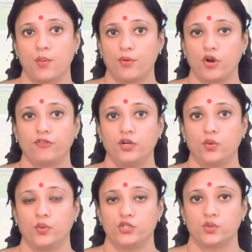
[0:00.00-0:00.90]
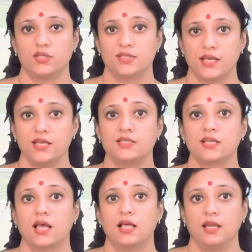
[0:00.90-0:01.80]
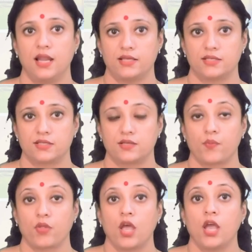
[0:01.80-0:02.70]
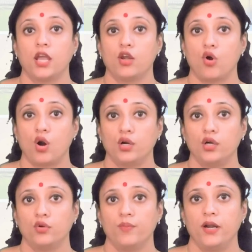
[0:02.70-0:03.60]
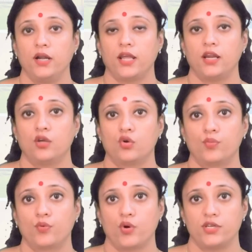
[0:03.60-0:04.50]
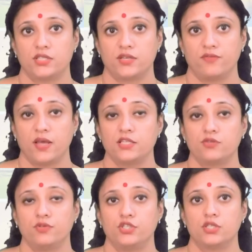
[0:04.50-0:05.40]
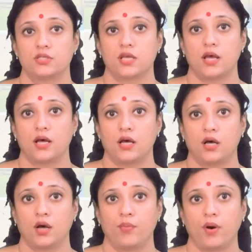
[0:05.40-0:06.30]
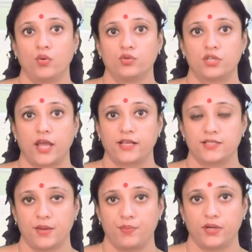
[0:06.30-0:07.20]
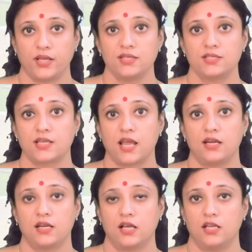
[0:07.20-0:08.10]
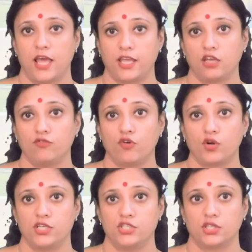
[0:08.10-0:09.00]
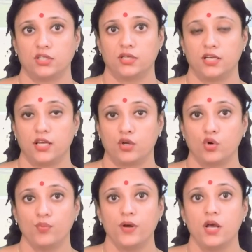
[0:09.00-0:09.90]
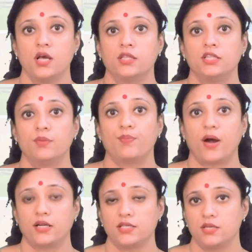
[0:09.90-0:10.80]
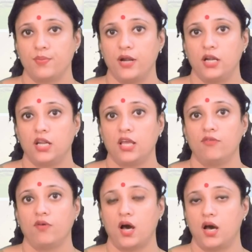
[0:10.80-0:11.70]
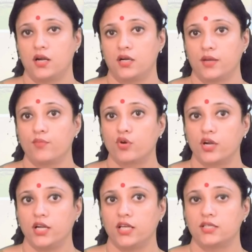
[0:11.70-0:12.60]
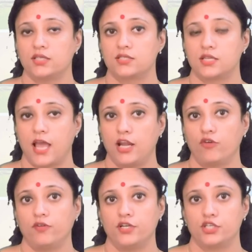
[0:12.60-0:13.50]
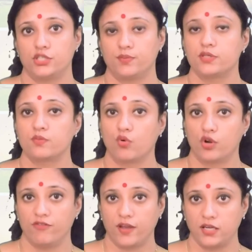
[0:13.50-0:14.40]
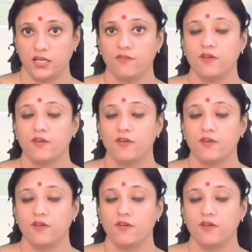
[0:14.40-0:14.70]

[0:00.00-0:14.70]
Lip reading: of individuals is less. In order to maintain group cohesiveness, which is about acceptance and liking for each other in a group, the participative or democratic style of leadership is more effective,